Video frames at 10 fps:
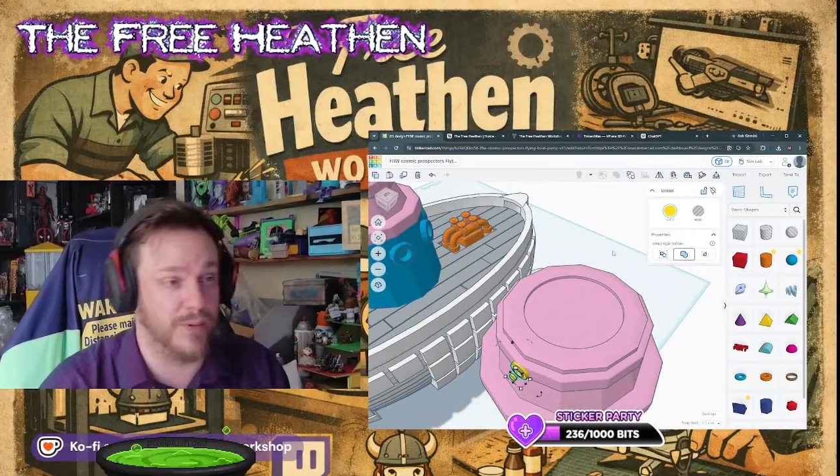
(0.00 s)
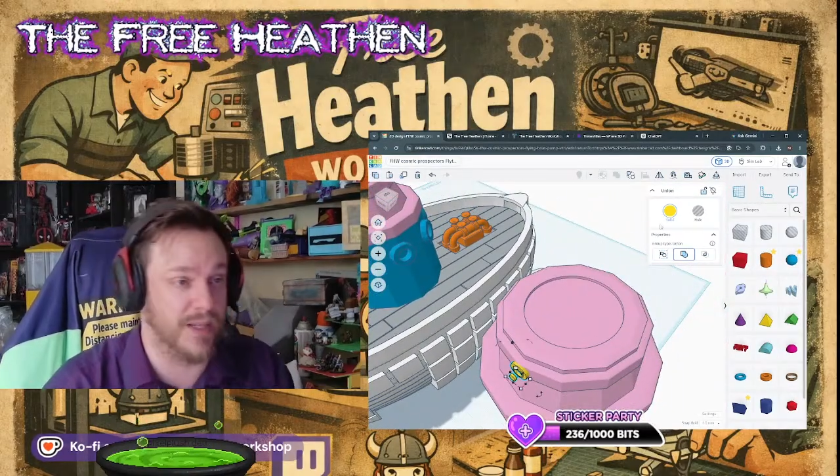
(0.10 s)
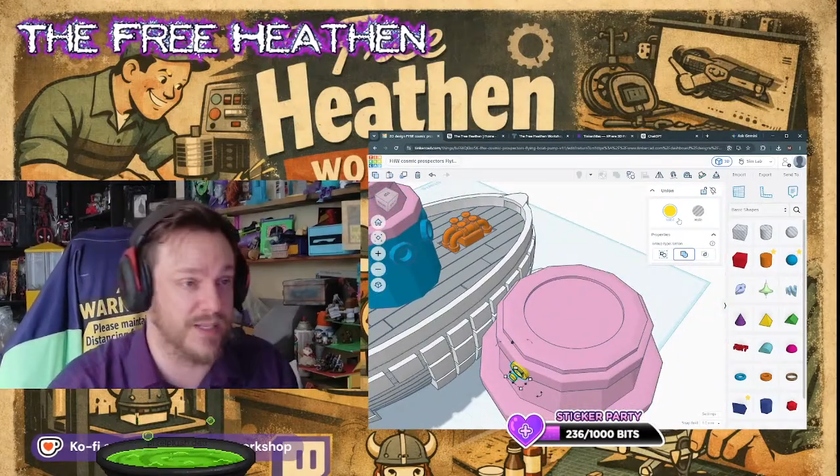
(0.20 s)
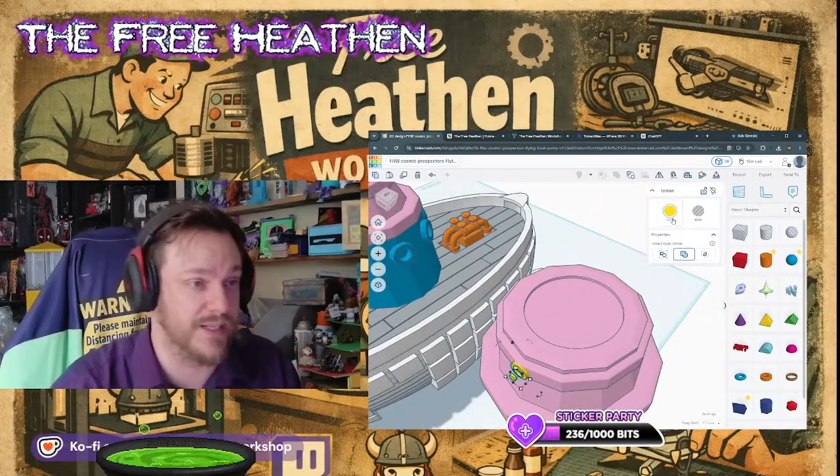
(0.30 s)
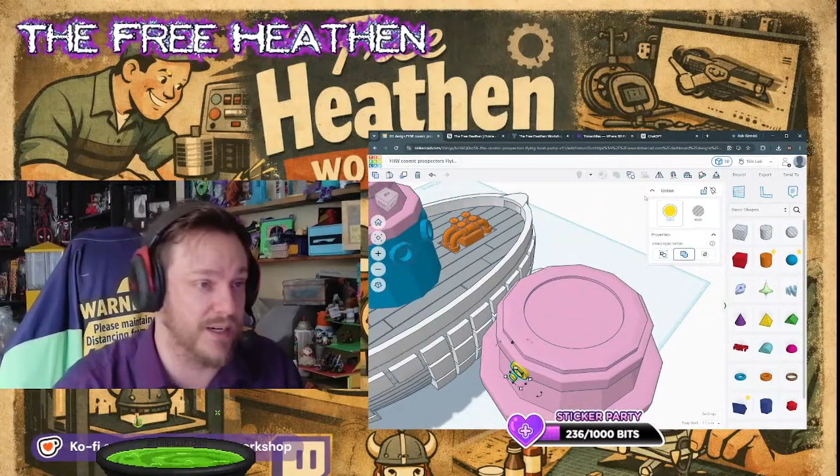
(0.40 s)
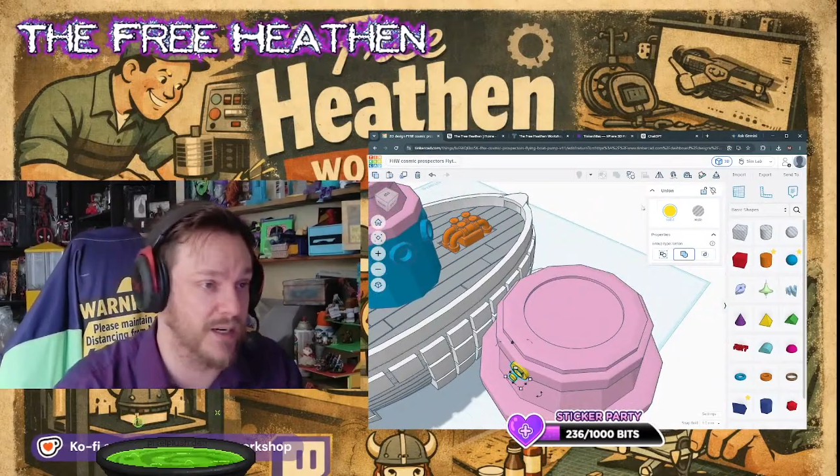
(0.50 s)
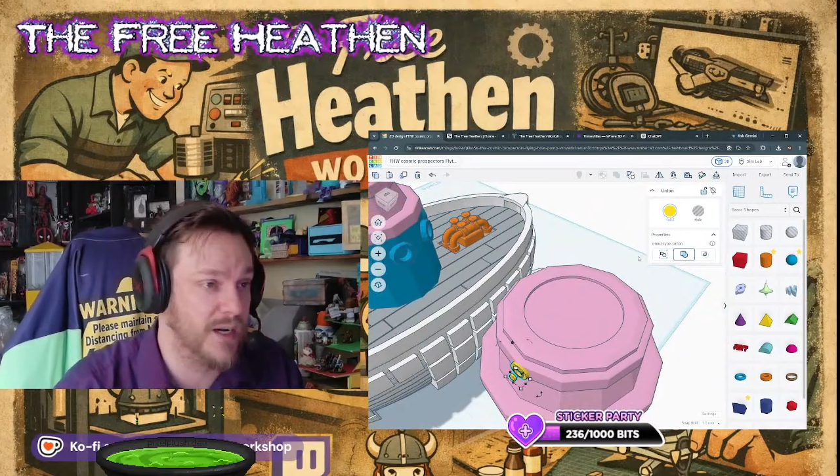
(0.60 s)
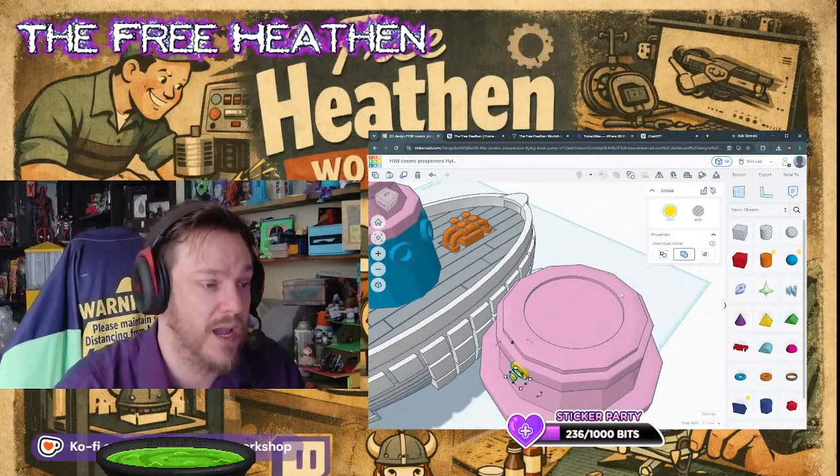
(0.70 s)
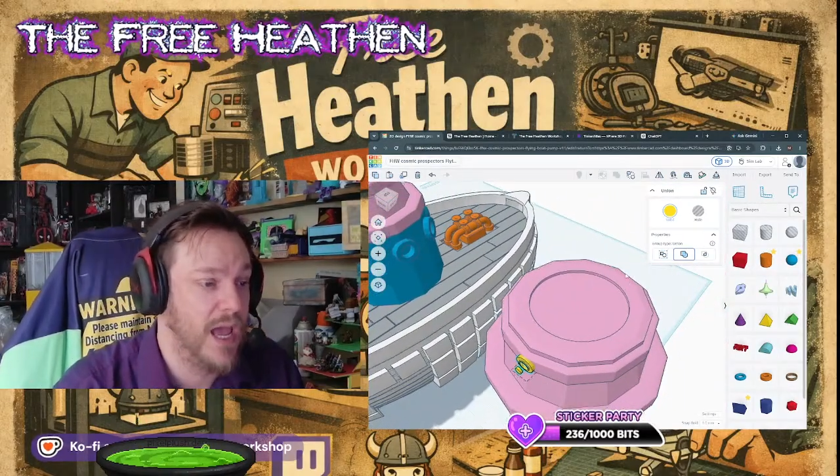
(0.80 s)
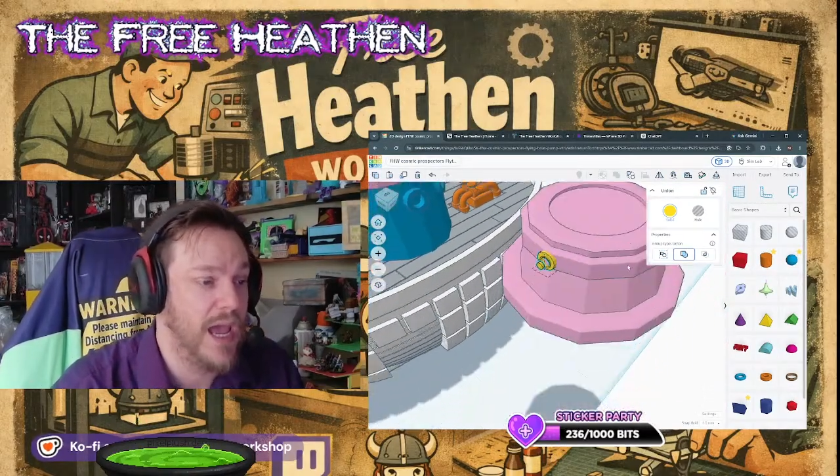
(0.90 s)
that's there.
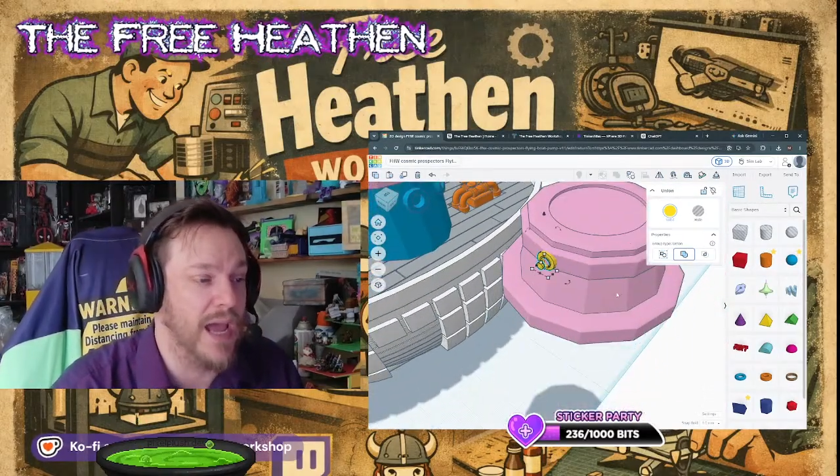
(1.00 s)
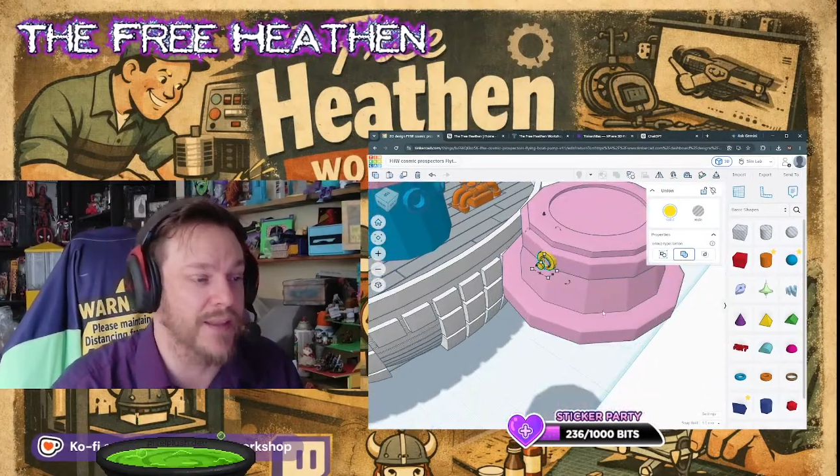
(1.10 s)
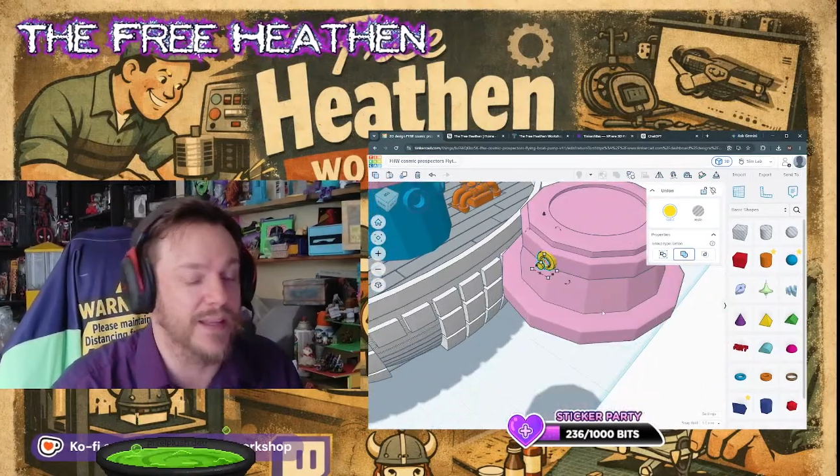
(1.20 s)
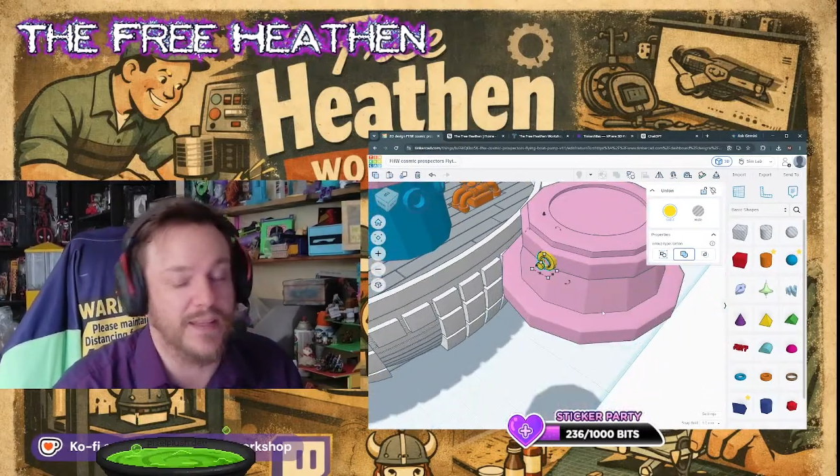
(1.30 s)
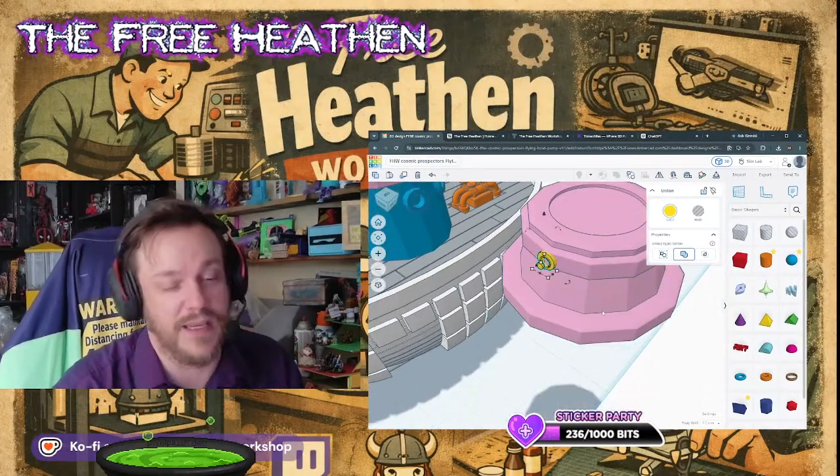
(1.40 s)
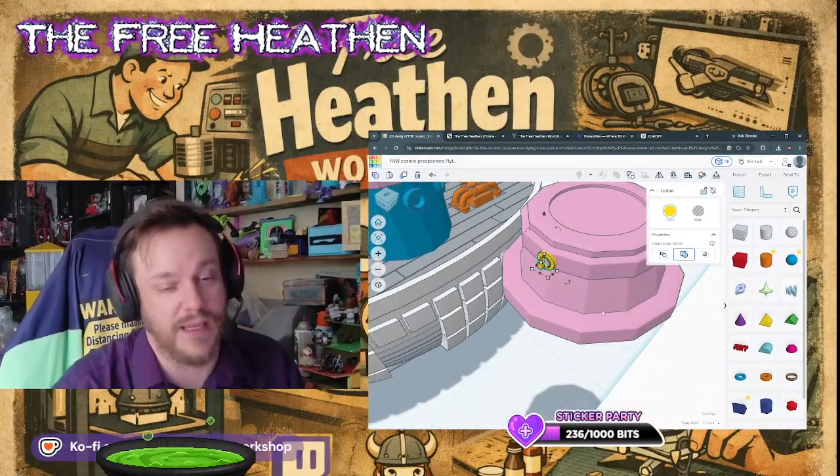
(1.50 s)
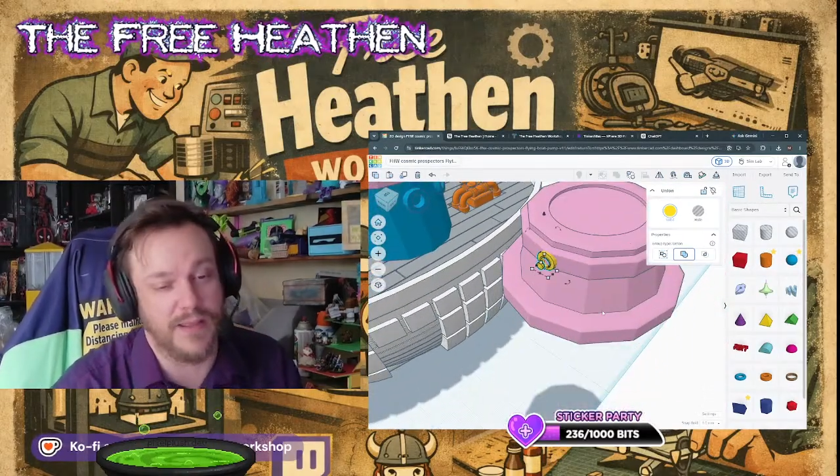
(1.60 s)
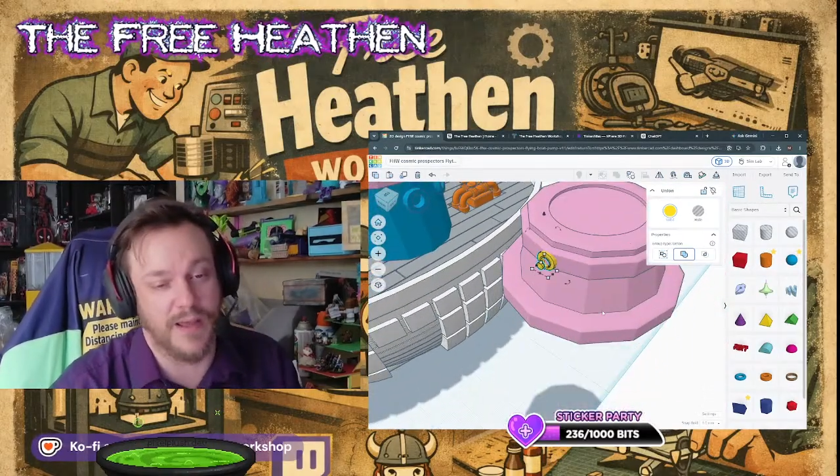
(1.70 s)
And then the